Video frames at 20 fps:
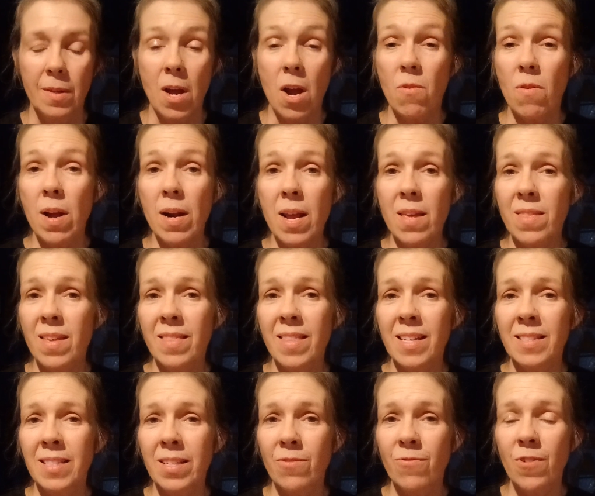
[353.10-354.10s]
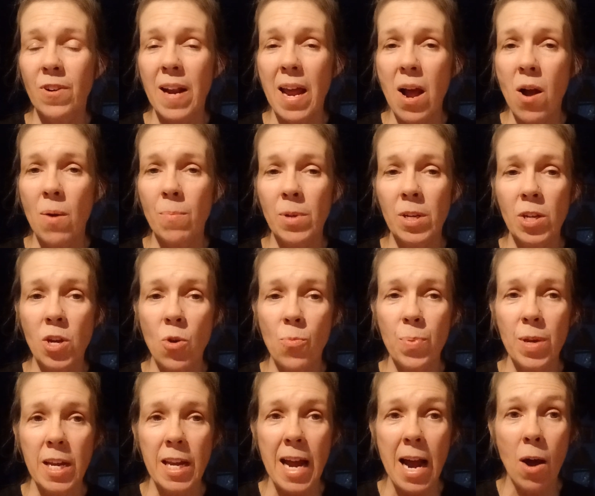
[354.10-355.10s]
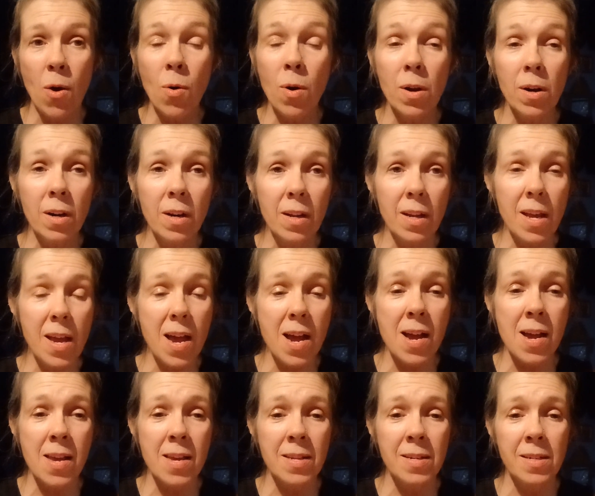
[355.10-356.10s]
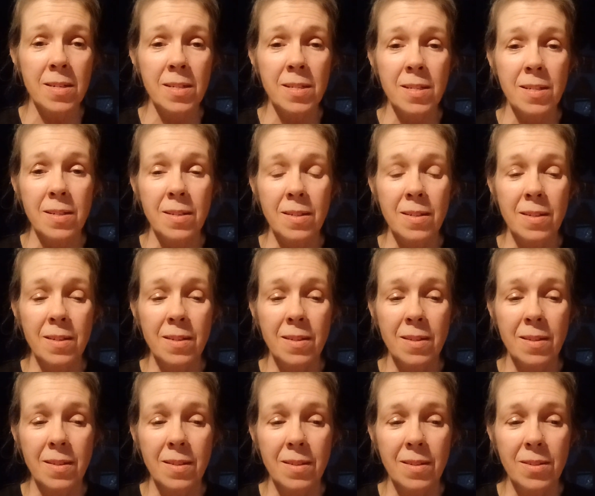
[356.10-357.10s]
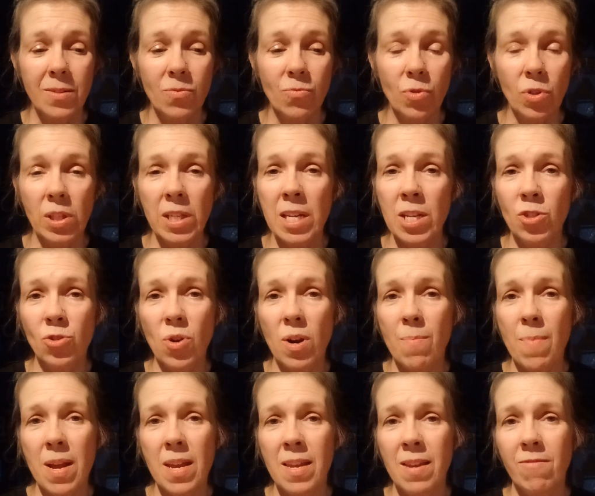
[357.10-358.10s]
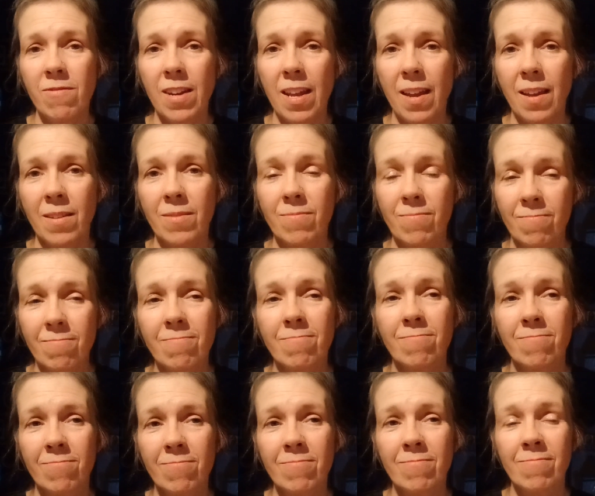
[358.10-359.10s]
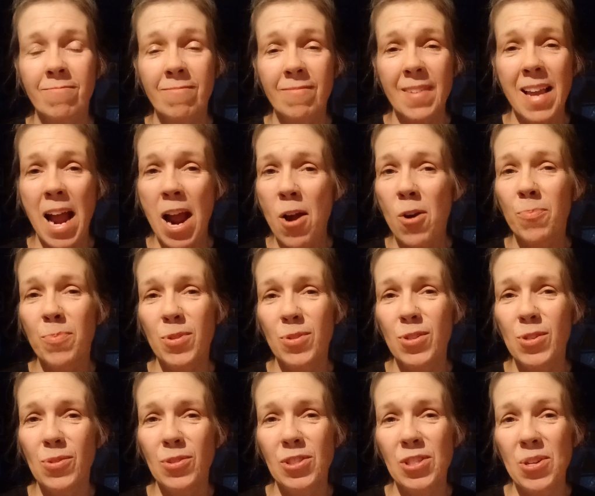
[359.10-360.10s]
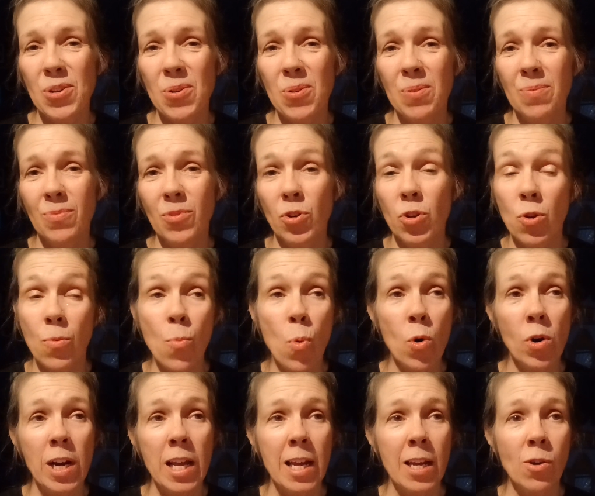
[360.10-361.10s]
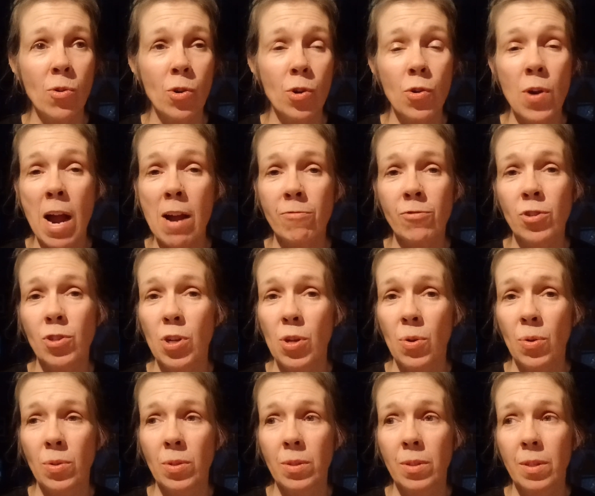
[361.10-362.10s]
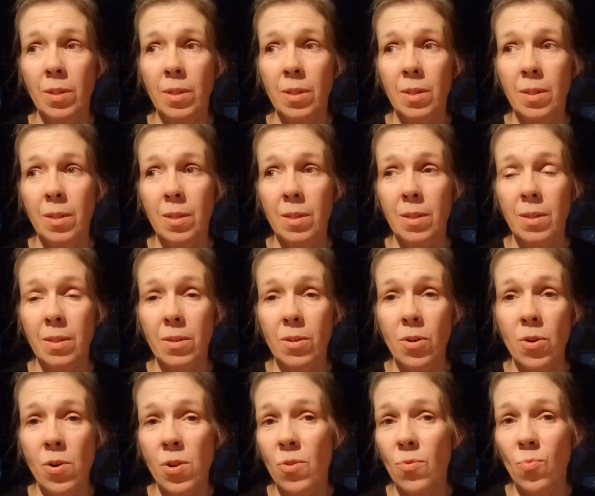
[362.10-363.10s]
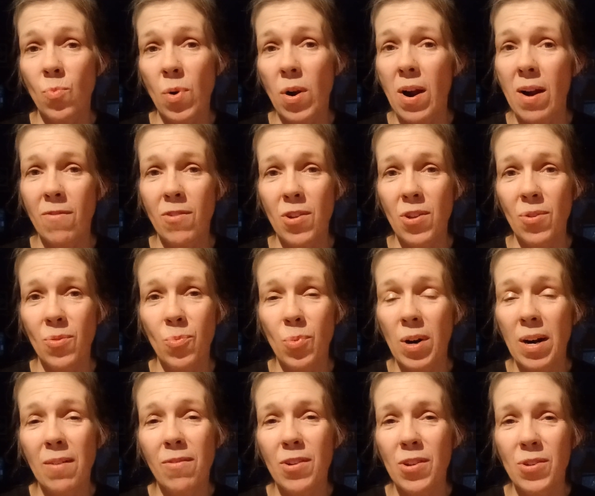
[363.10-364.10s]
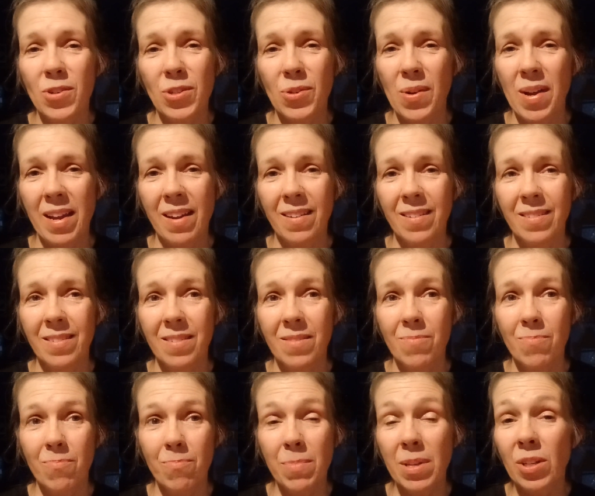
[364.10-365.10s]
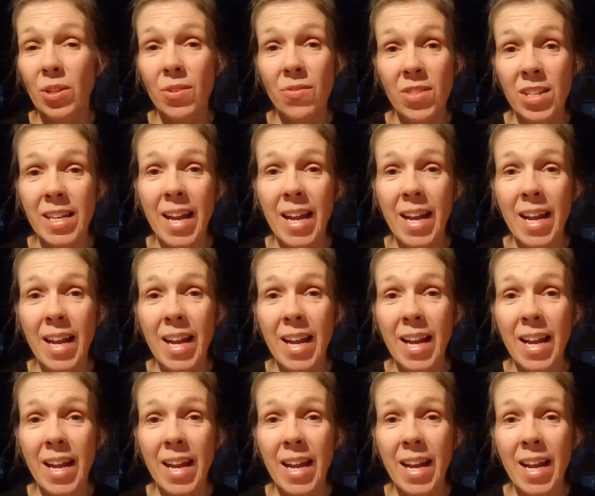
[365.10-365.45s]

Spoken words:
All right, I think that's it for now. I'm going to go pig out and really enjoy my evening. I hope you do too, or your morning, or your afternoon, or whatever you're doing. Middle of the